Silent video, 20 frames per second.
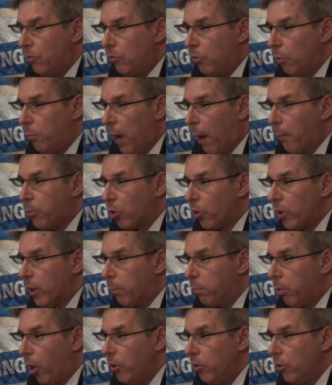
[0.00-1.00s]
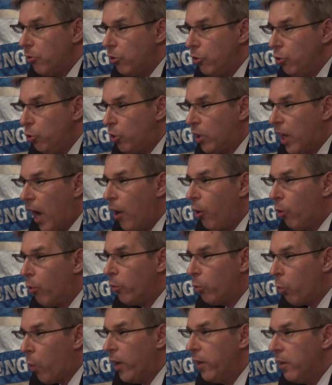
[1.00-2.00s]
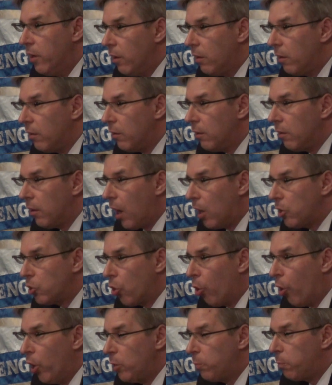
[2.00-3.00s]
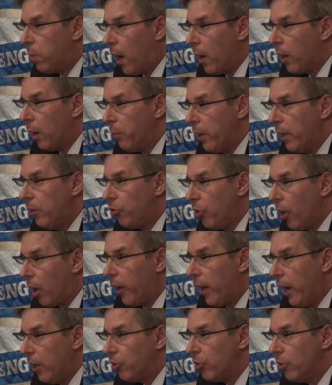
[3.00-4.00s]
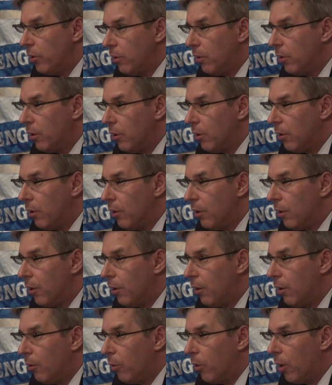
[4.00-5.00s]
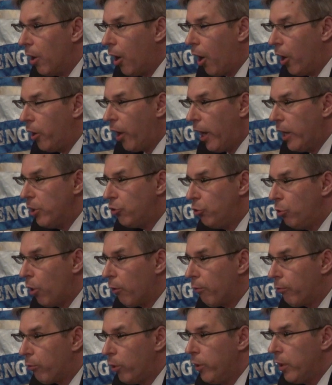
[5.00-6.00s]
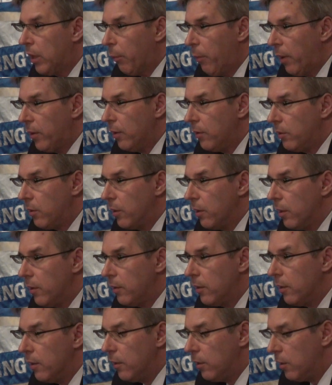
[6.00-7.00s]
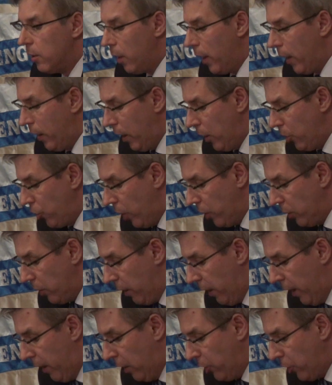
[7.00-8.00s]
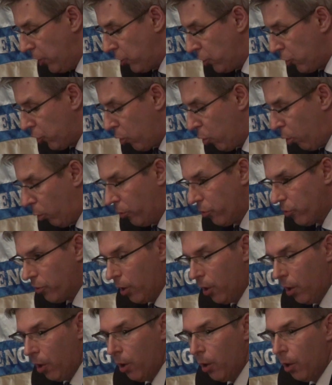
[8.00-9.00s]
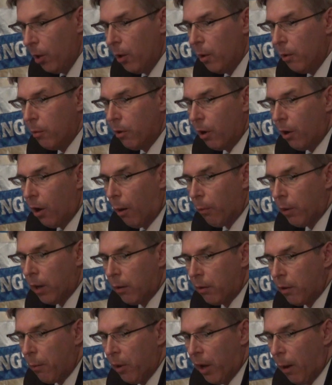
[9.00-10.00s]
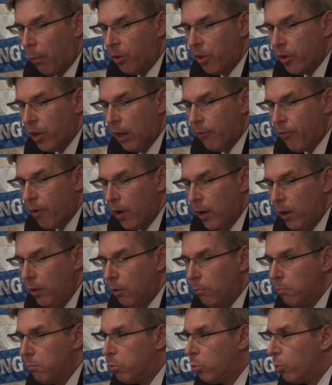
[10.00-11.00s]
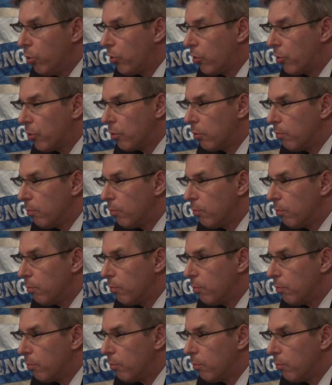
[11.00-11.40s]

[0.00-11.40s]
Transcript: to be absolutely blunt, you cannot win a Scottish parliamentary election unless you are fully committed to the NHS in Scotland. Coming up to the referendum, both